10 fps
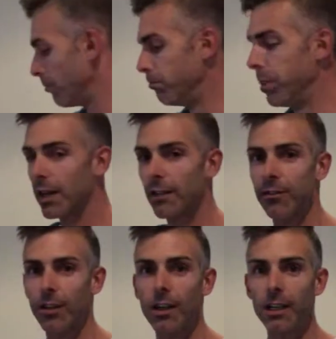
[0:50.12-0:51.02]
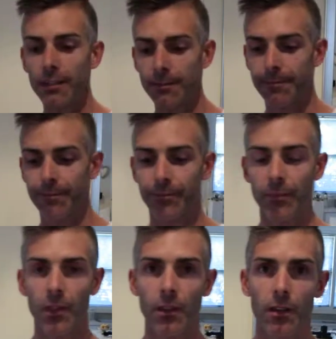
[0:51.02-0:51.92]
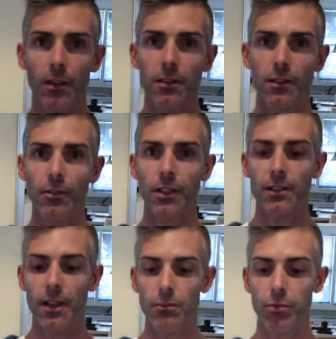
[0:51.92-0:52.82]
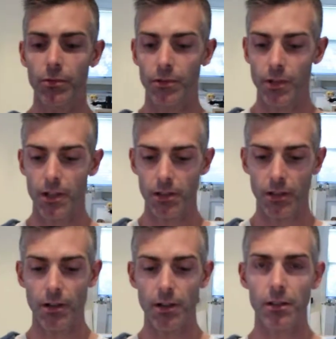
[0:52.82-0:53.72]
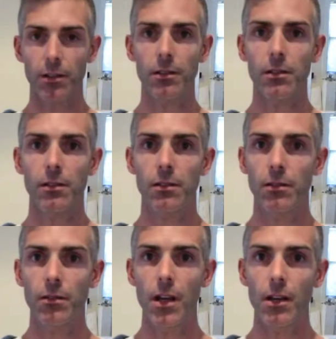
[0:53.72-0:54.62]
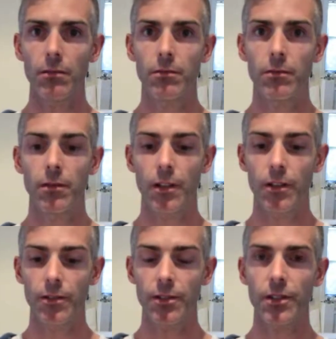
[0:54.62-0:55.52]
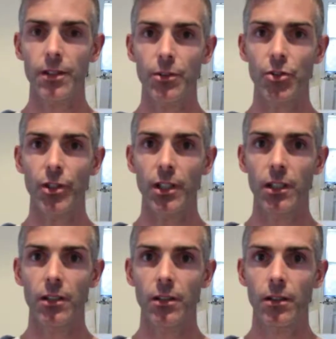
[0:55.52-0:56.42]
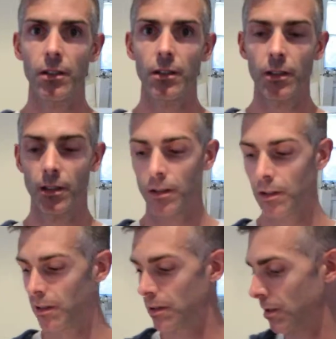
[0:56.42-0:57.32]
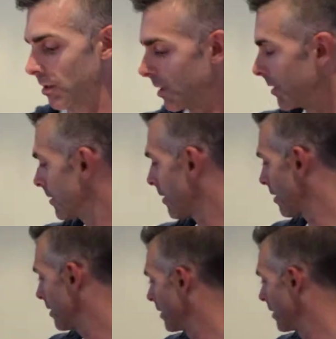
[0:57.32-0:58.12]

butterfly is a good example, alright, so the guys can just do that, the old symmetry. Alright, so